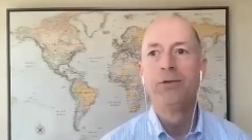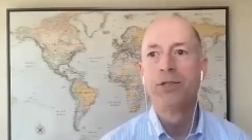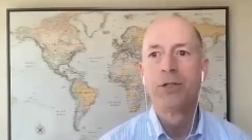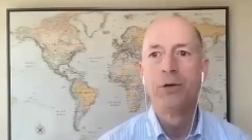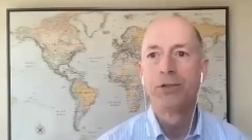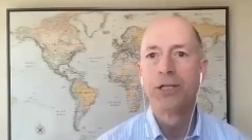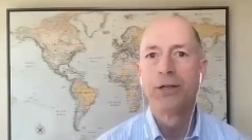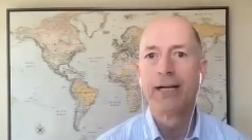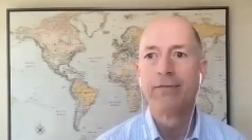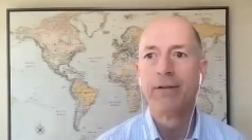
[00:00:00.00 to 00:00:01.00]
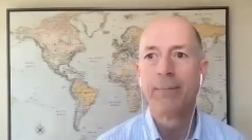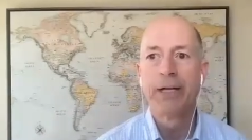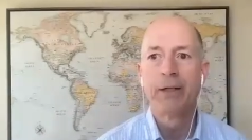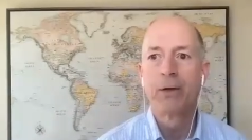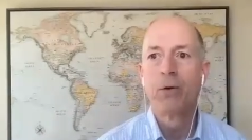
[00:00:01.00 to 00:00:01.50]
just the wholesale land flipping
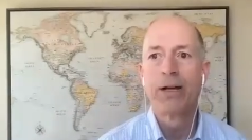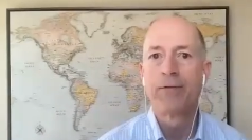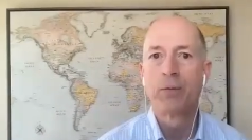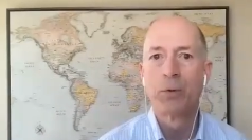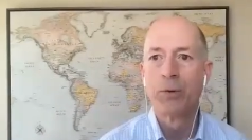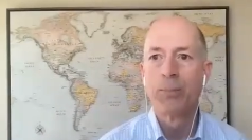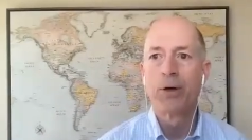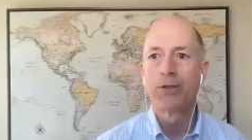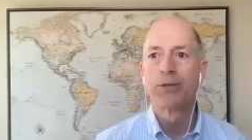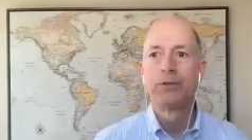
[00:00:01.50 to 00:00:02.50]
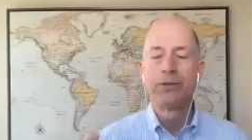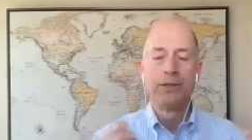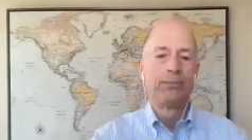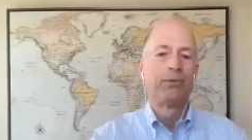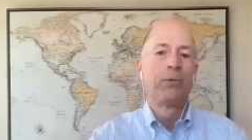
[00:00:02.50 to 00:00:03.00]
and they're going after rural parcels, you
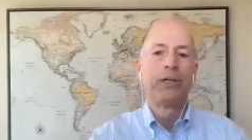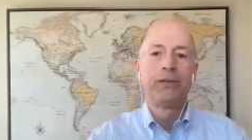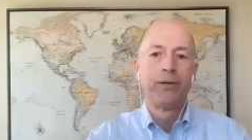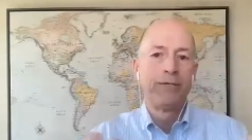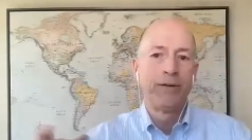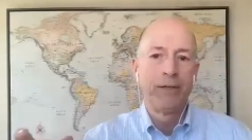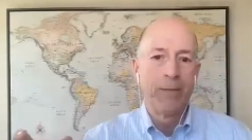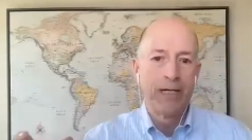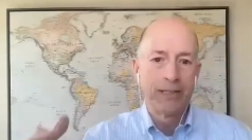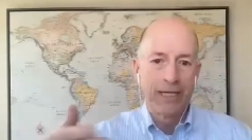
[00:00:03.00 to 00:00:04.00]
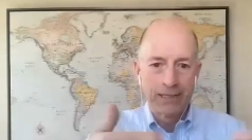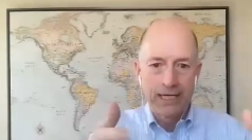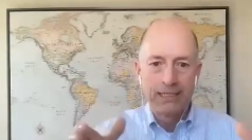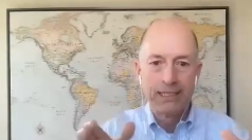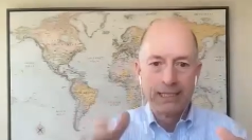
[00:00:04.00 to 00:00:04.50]
know, 20, 30, 50 miles
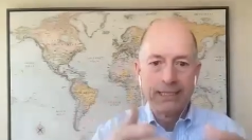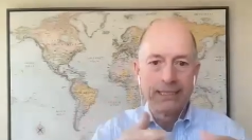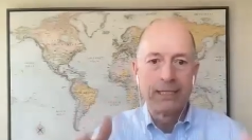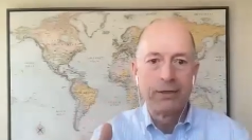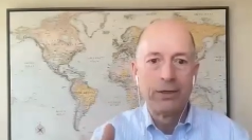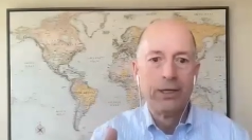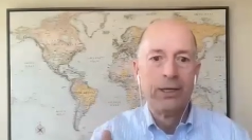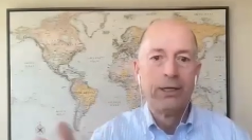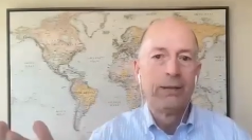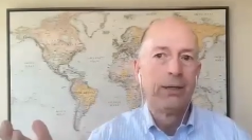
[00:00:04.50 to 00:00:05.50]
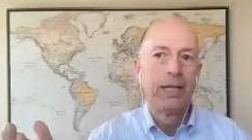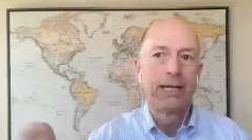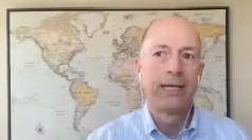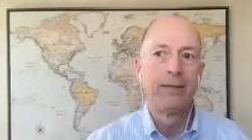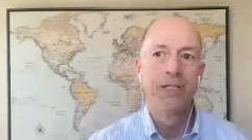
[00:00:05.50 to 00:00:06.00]
outside the city center. A lot of
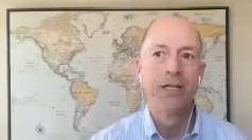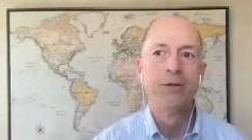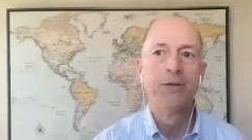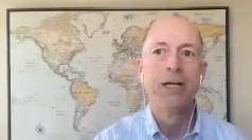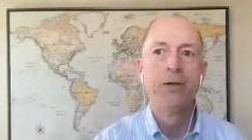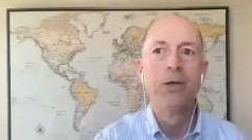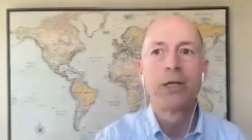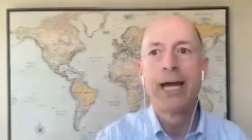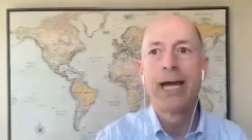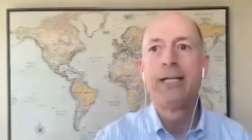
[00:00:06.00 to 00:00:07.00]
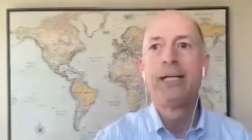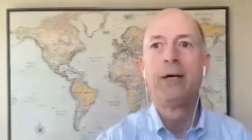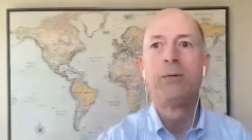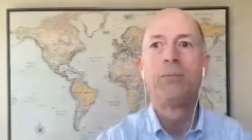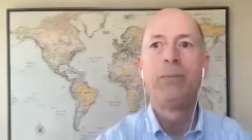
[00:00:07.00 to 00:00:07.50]
times they'll, they'll look at, you
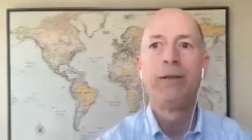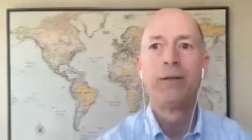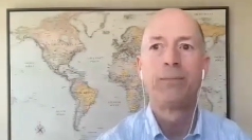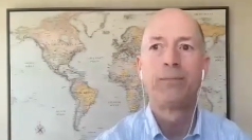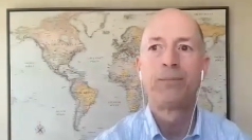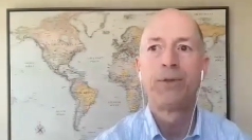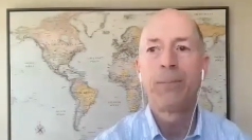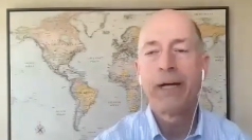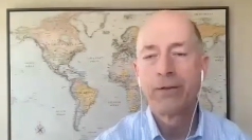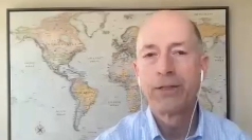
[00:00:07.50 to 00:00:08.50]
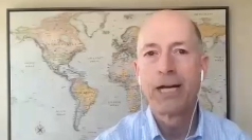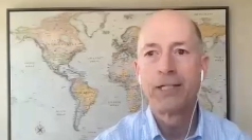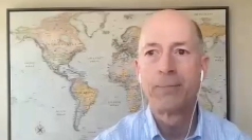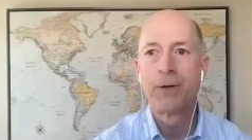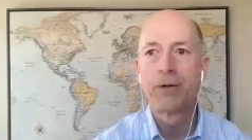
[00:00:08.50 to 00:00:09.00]
know, either depending on the size of
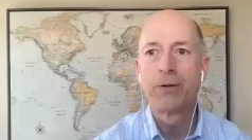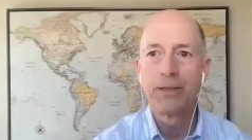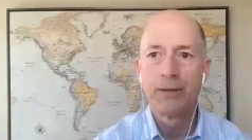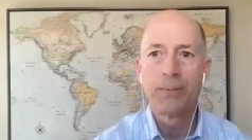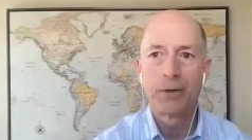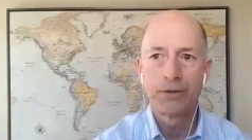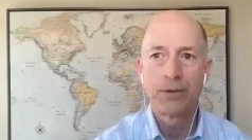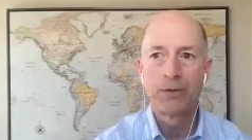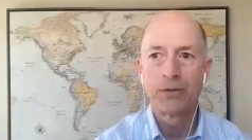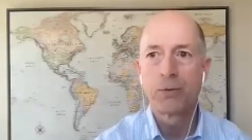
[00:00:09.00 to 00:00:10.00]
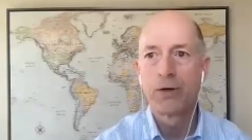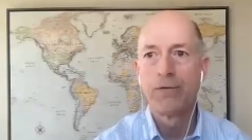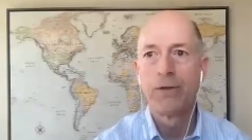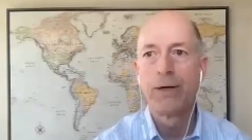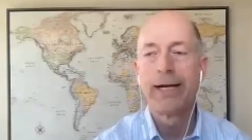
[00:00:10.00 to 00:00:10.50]
the parcel, parcel either square
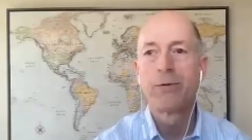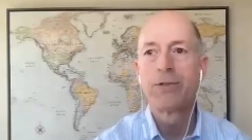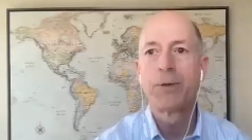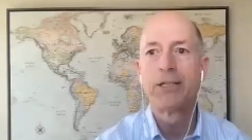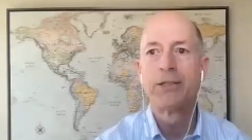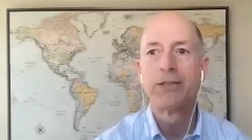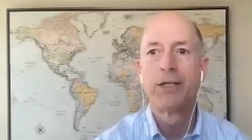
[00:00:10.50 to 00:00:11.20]
foot or acreage prices.